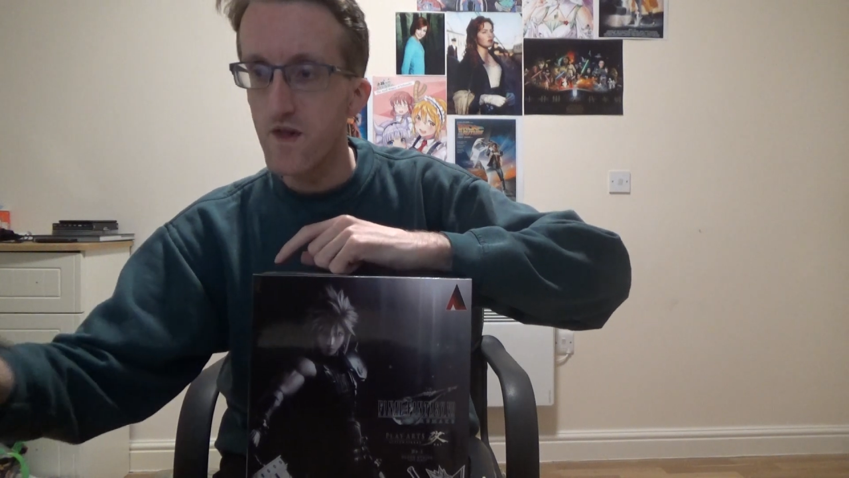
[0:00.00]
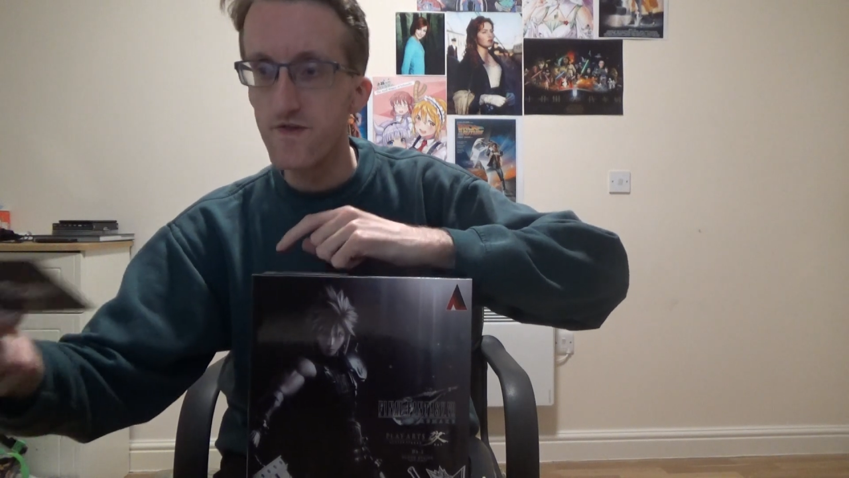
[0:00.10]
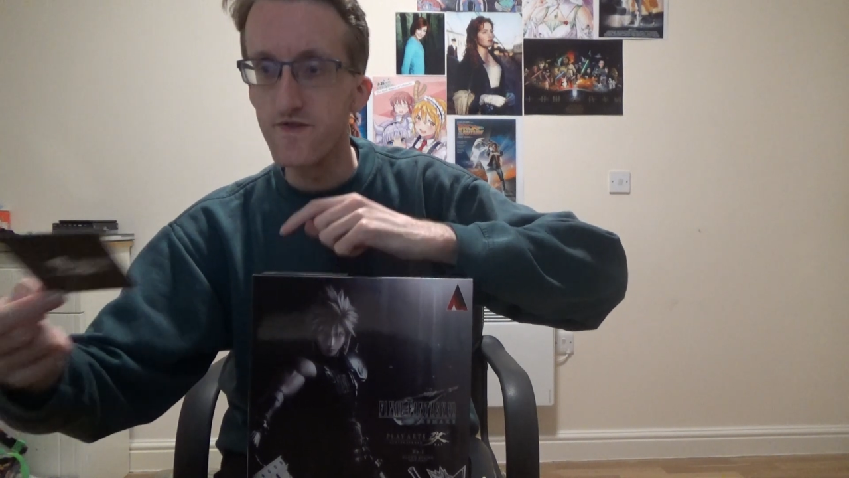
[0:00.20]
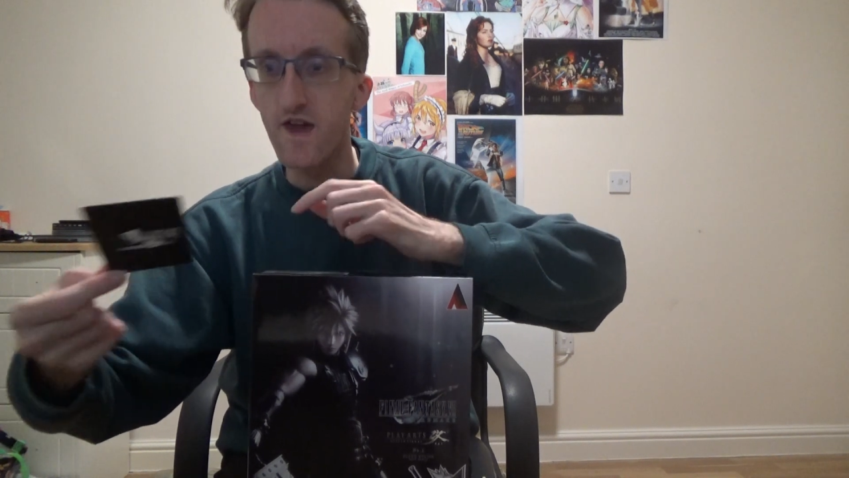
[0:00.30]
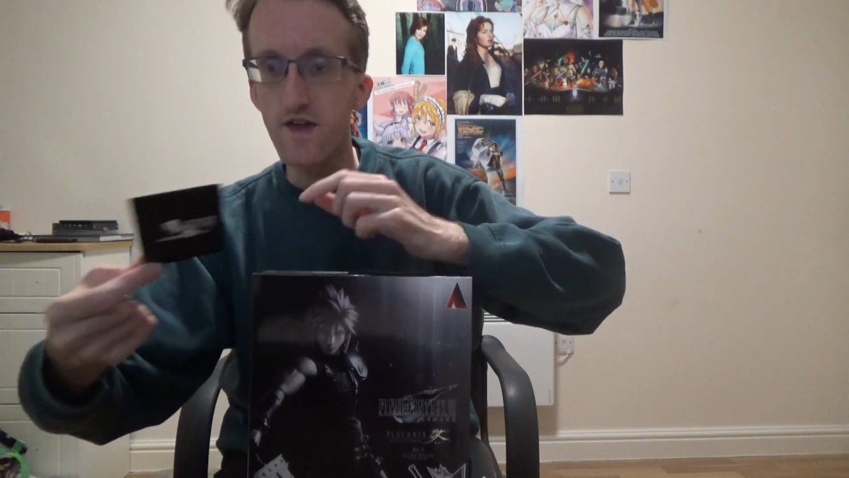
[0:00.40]

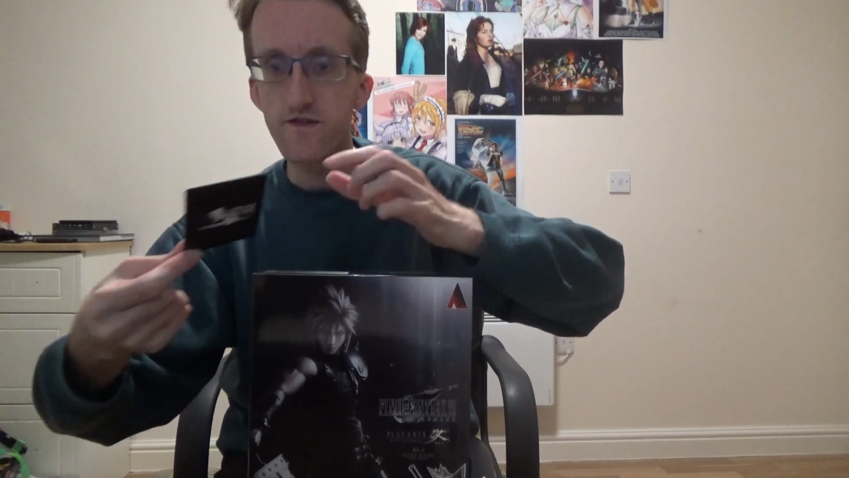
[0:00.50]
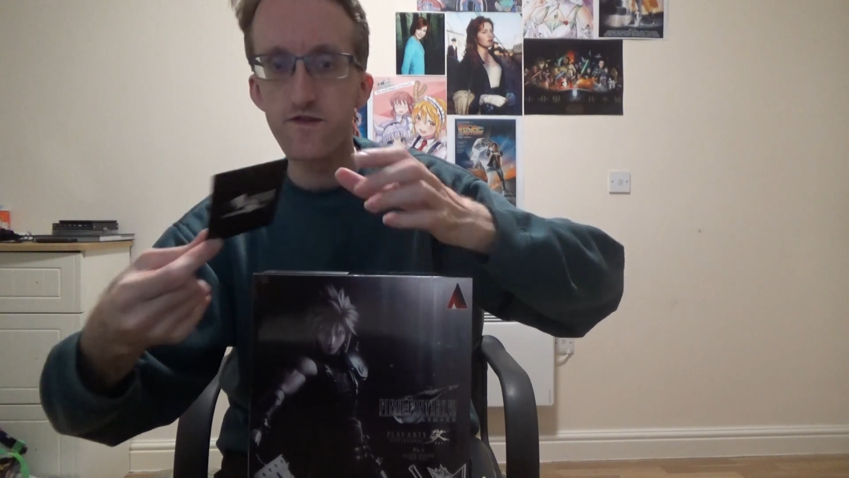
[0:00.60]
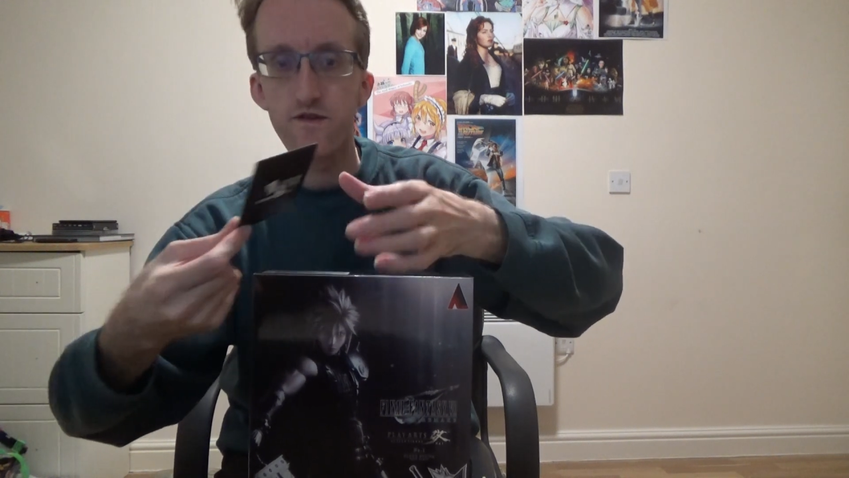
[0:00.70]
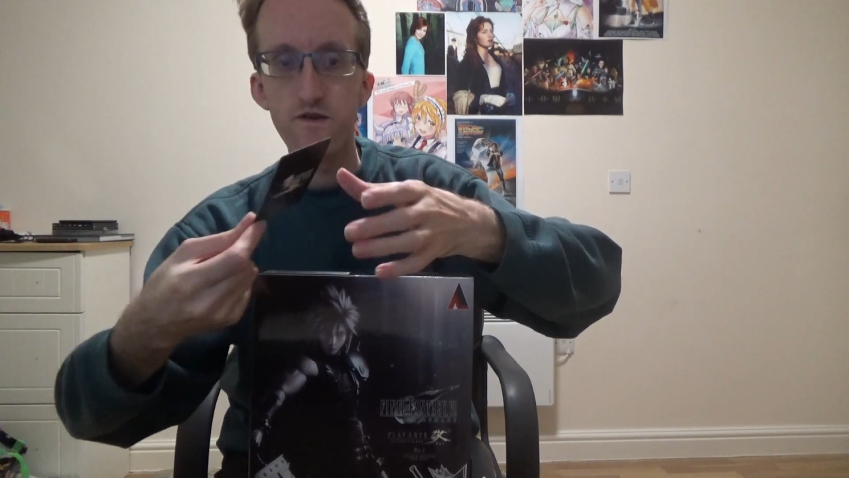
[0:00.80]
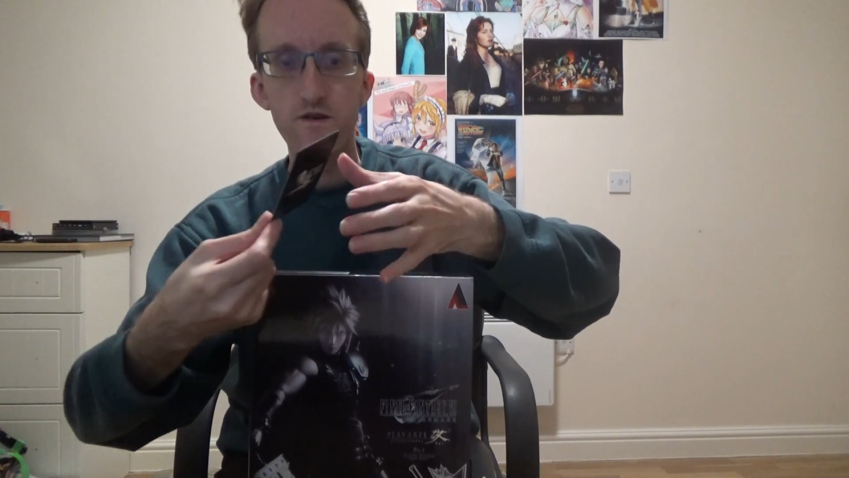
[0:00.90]
this.